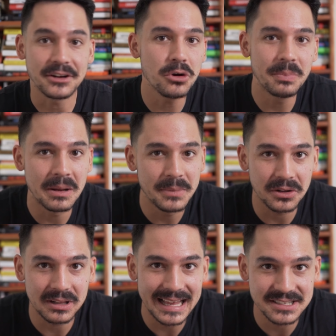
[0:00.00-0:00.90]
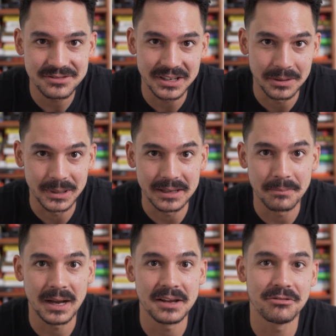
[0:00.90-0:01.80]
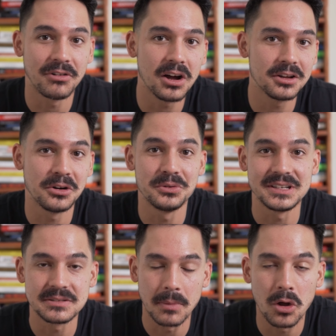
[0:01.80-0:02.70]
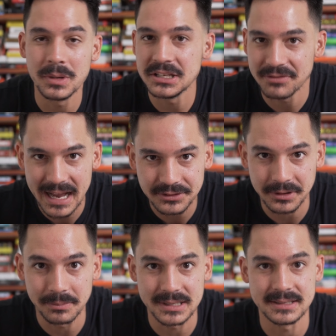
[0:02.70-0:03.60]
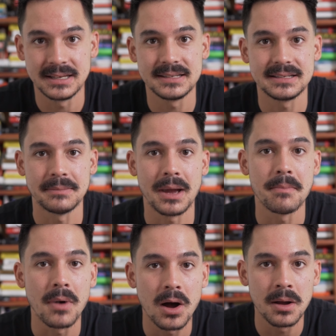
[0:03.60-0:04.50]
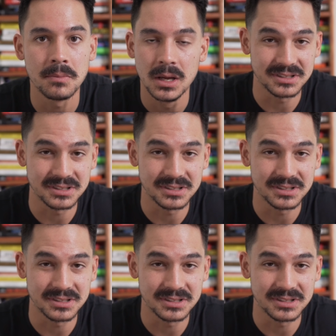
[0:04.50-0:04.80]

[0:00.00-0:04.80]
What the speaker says: I grew up in a middle-class family. My father owned a small manufacturing business and my mom